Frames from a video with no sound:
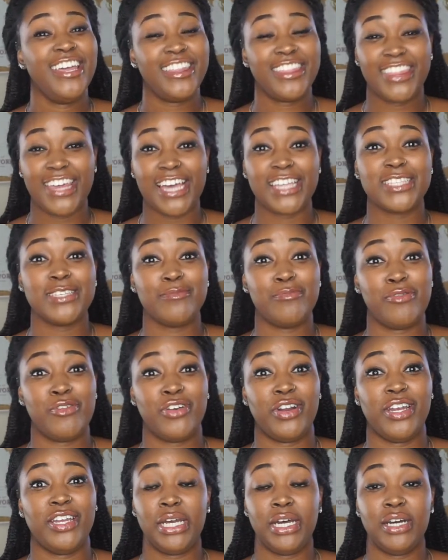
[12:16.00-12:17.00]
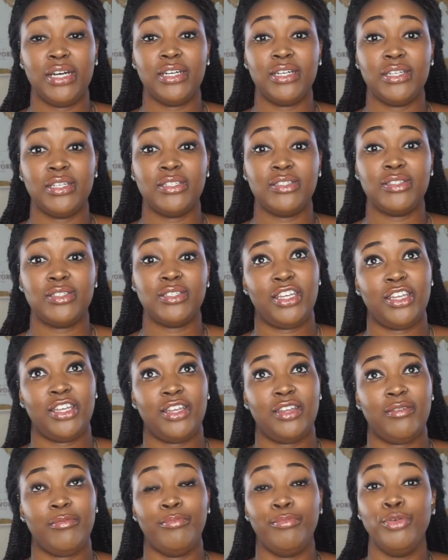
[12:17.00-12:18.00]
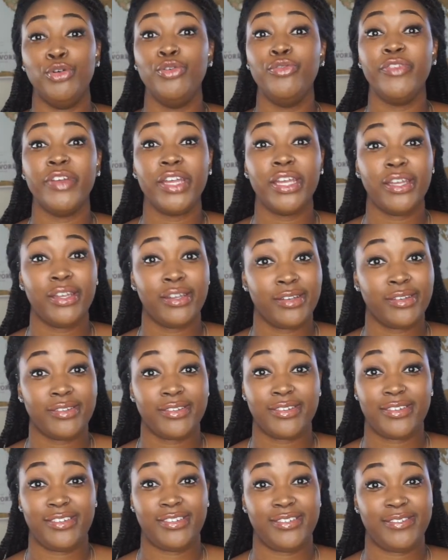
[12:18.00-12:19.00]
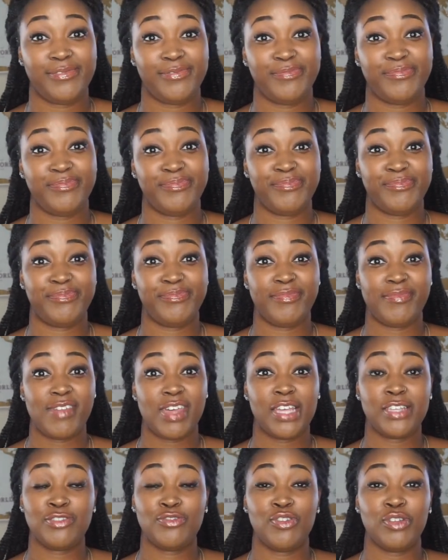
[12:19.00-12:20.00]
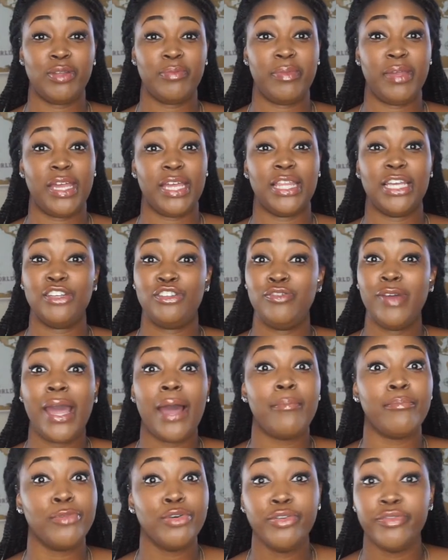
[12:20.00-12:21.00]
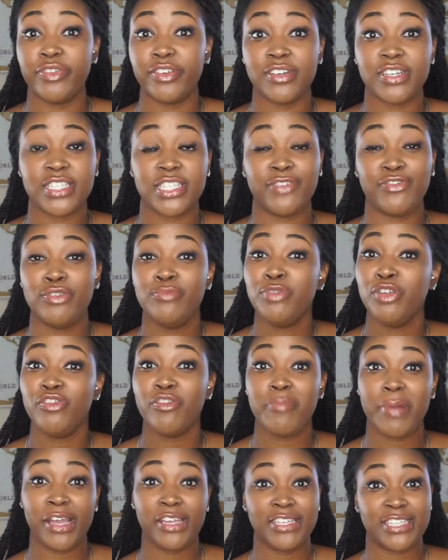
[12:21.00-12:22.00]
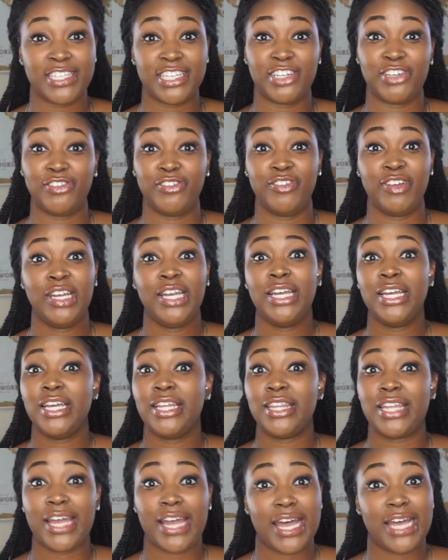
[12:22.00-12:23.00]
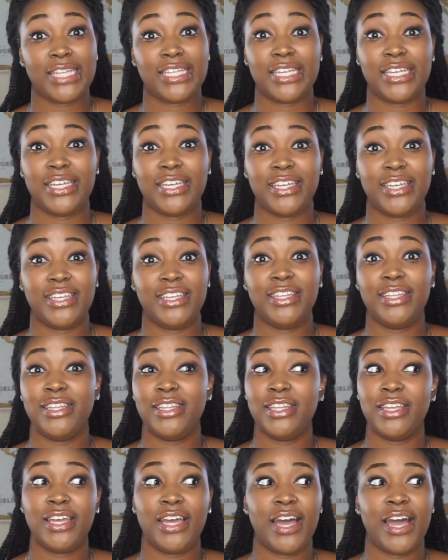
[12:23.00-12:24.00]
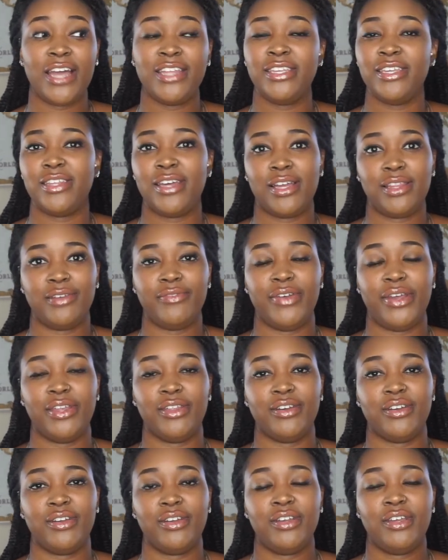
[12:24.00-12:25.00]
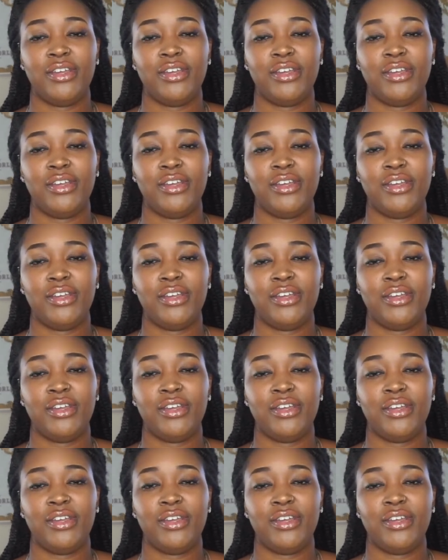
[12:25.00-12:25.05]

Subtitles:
That's important, because moving is going to be, unless you got movers, if you're moving by yourself, like I did, I need an elevator.